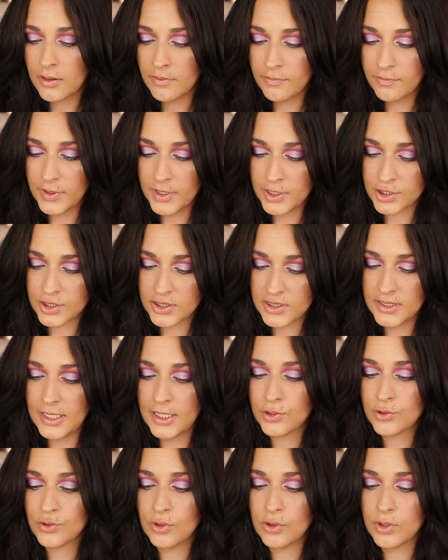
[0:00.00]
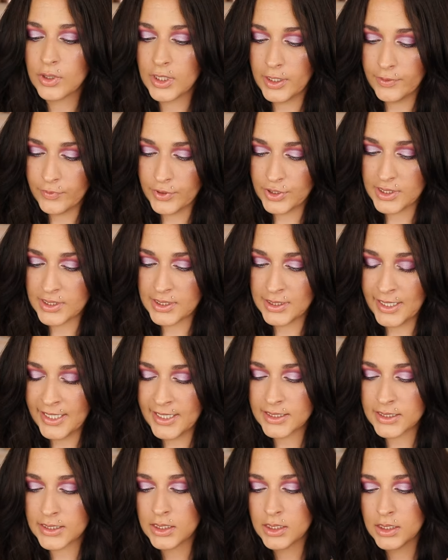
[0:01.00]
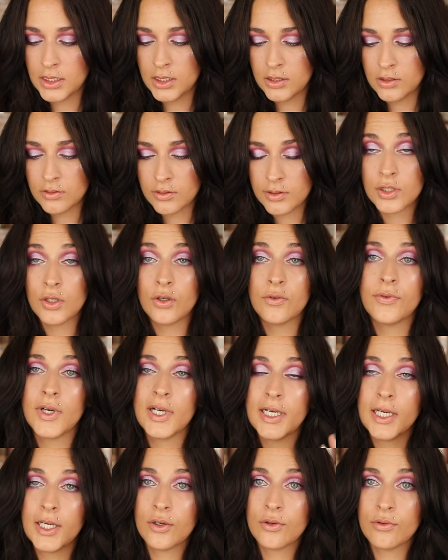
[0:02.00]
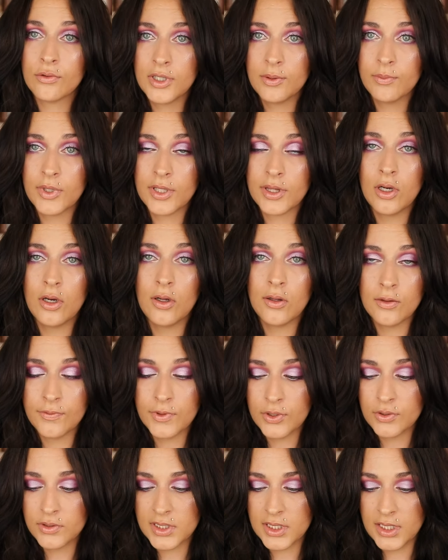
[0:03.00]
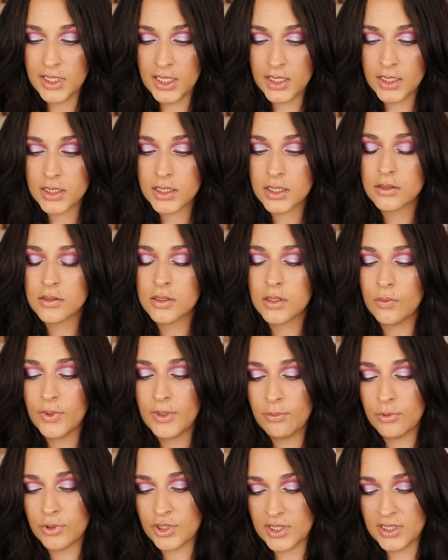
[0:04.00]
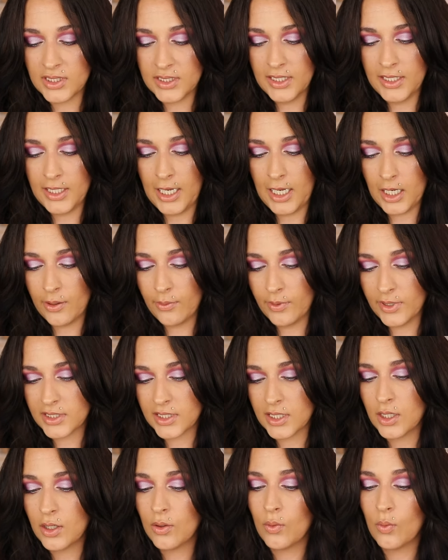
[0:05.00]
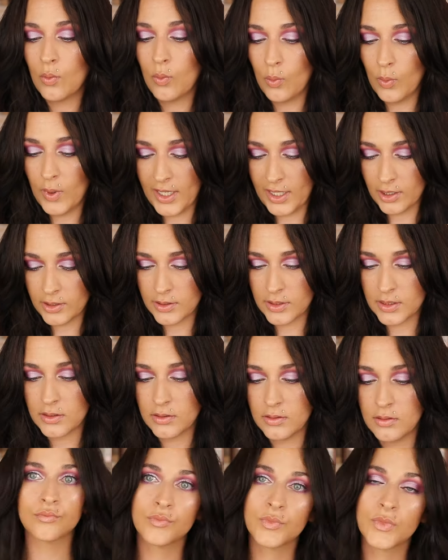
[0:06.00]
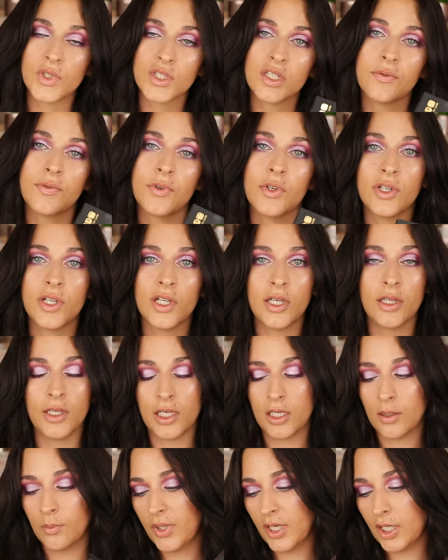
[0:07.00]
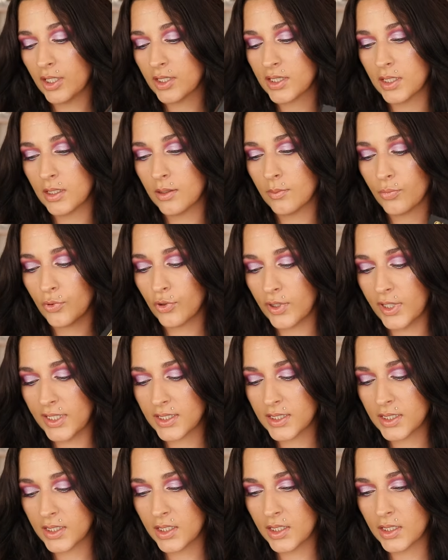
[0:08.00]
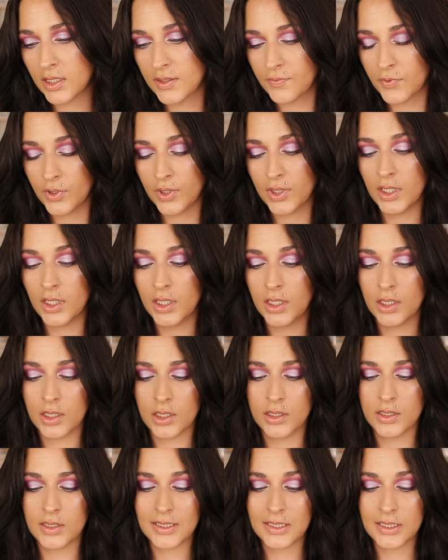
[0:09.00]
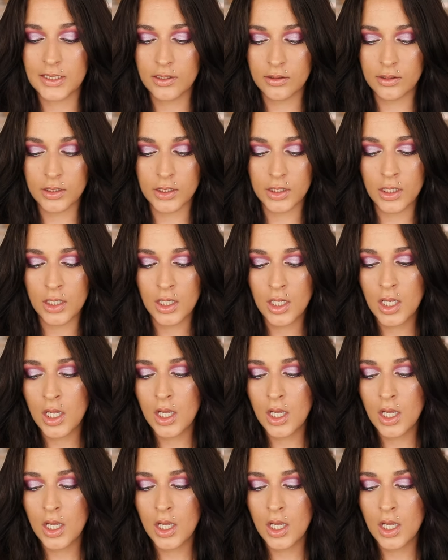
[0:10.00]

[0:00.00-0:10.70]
Finish is natural, coverage is light. So far, I agree with all of those things. So we will just see how it wears. So if you're looking at like comparison prices for the concealer,